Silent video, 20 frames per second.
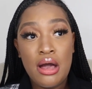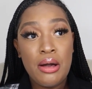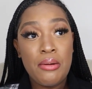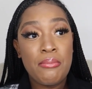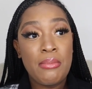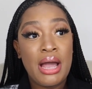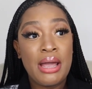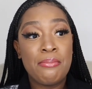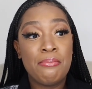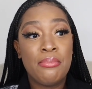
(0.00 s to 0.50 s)

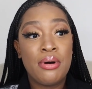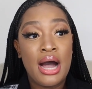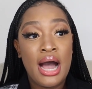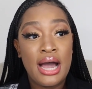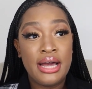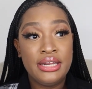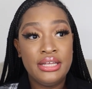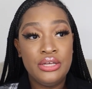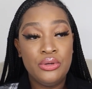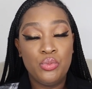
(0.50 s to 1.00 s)
My
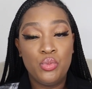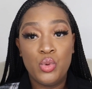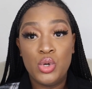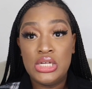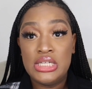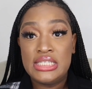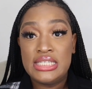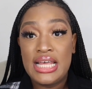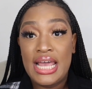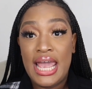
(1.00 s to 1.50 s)
body
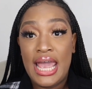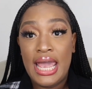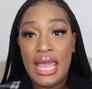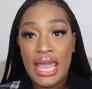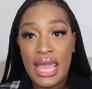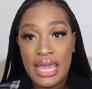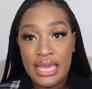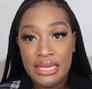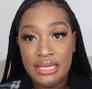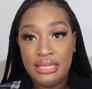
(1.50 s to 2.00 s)
was
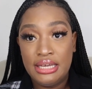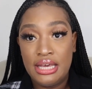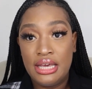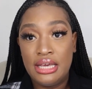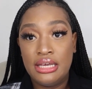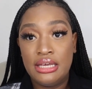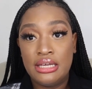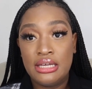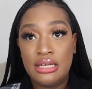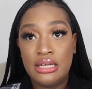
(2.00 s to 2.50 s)

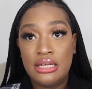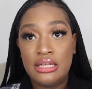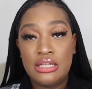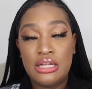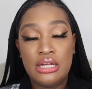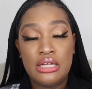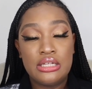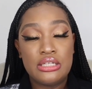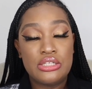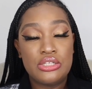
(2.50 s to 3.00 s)
aching
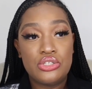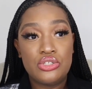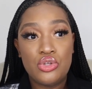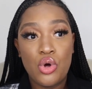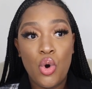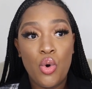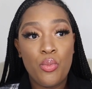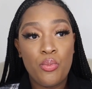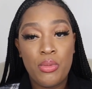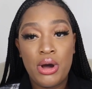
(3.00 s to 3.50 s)

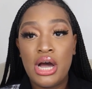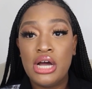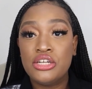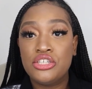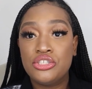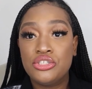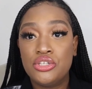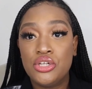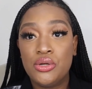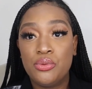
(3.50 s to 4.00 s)
so
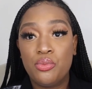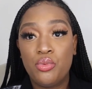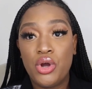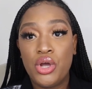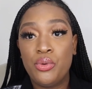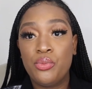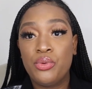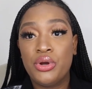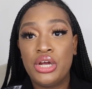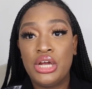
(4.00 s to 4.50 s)
much to the
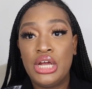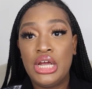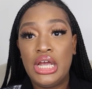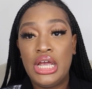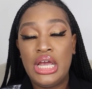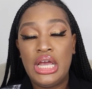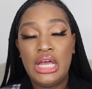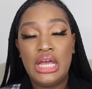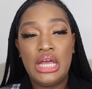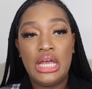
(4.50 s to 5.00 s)
point where
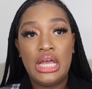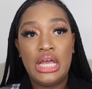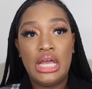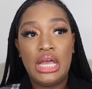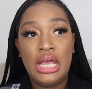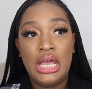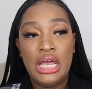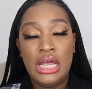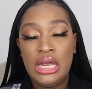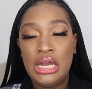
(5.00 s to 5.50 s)

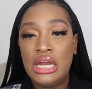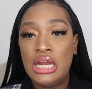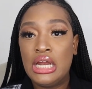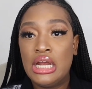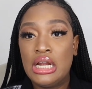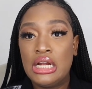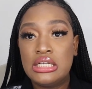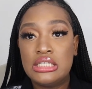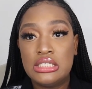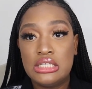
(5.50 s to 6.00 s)
it
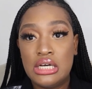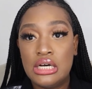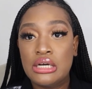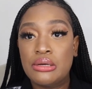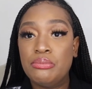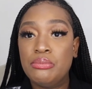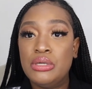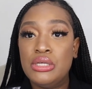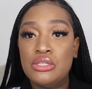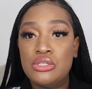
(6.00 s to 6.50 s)

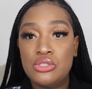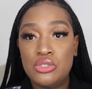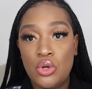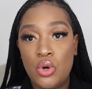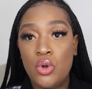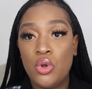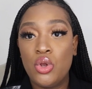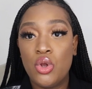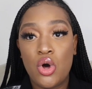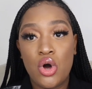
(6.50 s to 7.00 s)
took me
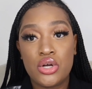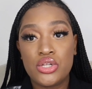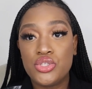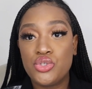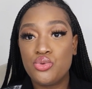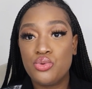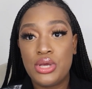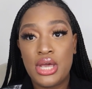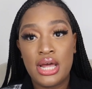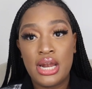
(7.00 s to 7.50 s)
so long
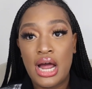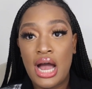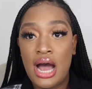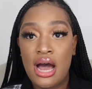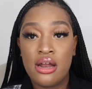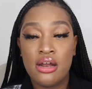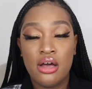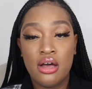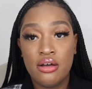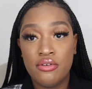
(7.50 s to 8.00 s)
to get
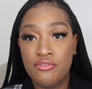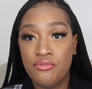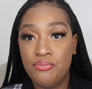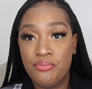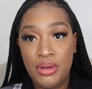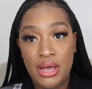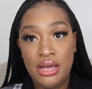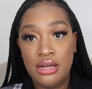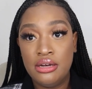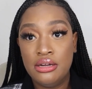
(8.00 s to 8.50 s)
out of
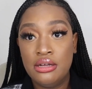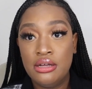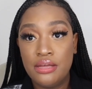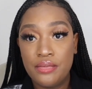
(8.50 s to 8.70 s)
bed.